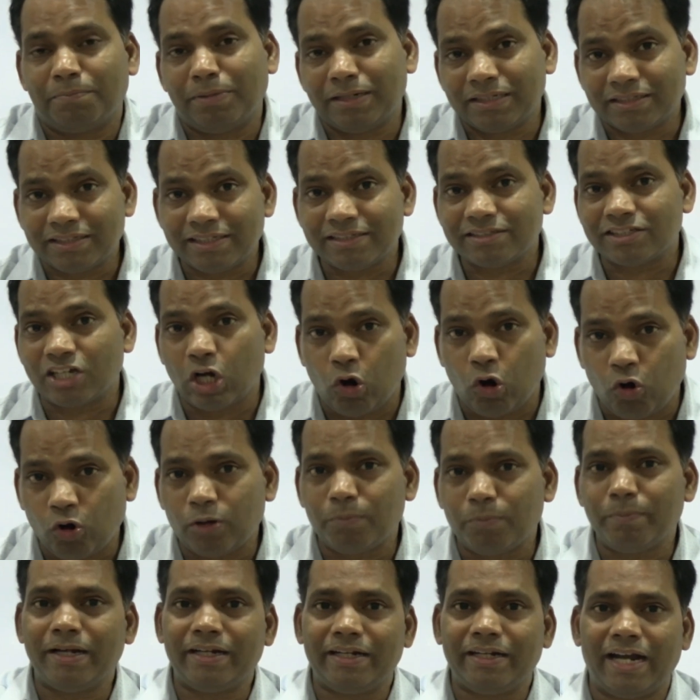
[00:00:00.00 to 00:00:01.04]
But this
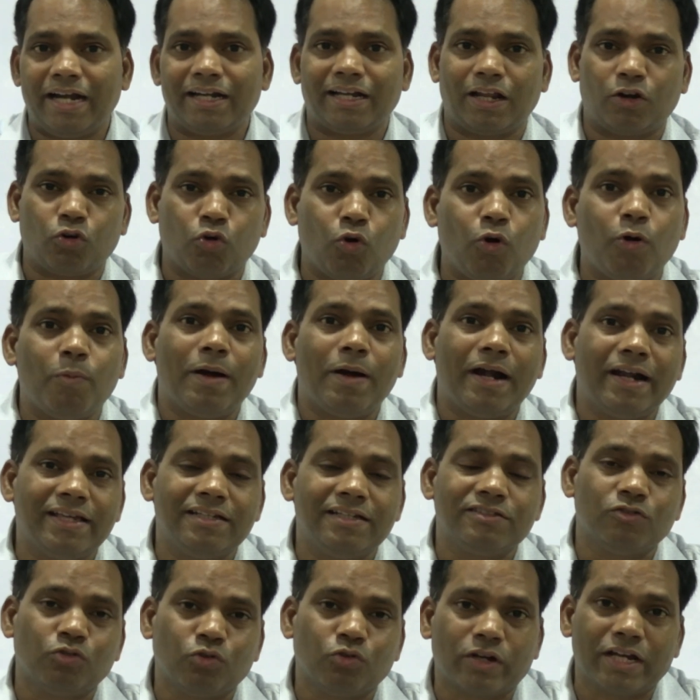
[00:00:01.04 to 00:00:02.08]
government data, nobody
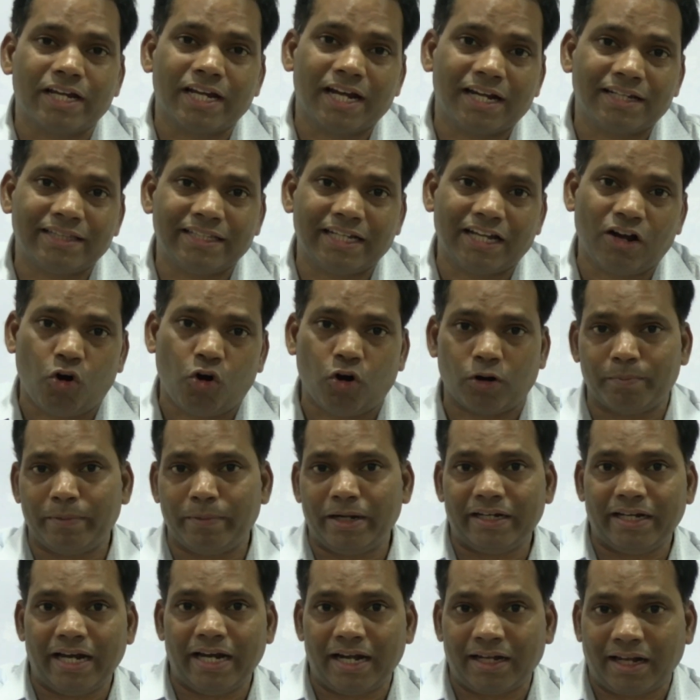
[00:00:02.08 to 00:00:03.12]
is looking at the
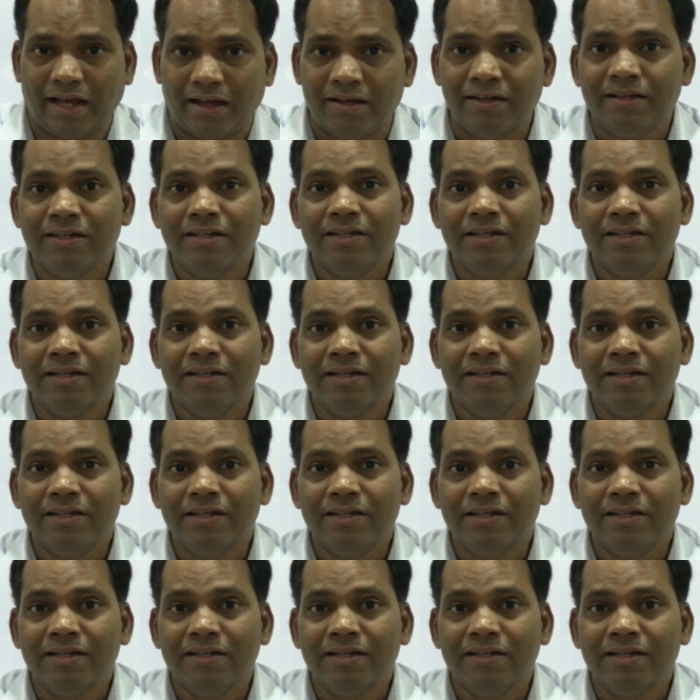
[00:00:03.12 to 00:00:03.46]
government data.